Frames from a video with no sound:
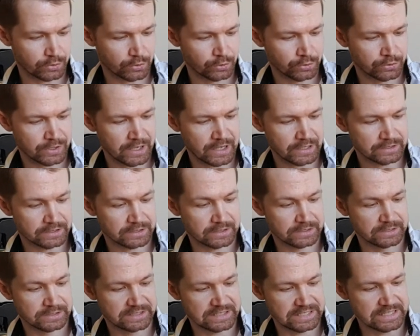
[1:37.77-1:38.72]

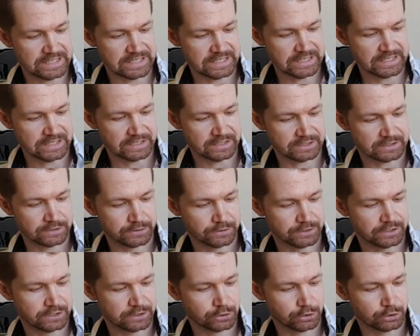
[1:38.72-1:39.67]
Unertl.de is the
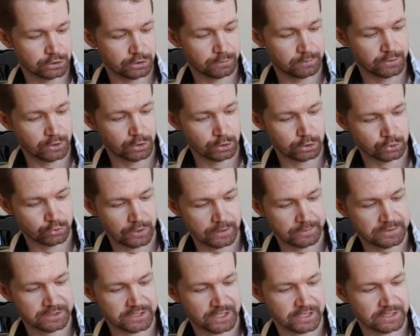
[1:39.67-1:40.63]
link to the brewer's
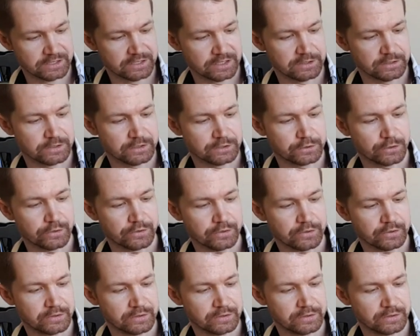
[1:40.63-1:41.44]
website, I'll link to it